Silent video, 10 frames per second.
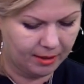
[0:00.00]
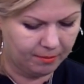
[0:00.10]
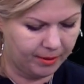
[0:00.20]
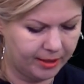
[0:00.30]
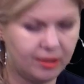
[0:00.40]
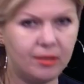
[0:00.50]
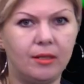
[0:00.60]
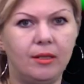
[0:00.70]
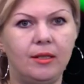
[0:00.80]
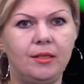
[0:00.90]
Please,
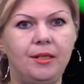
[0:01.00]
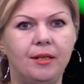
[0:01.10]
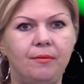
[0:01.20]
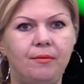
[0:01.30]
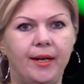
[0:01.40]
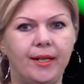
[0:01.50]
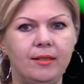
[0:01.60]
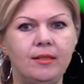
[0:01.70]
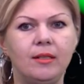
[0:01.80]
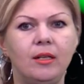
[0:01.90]
dear
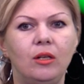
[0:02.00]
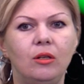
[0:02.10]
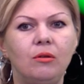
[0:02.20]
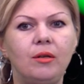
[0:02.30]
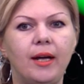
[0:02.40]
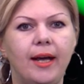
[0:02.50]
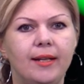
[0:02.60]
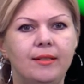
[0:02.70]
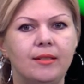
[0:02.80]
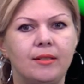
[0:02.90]
friends, look
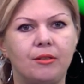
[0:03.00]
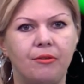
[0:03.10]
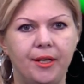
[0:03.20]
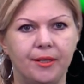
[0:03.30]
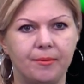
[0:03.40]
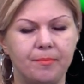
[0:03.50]
at the screen.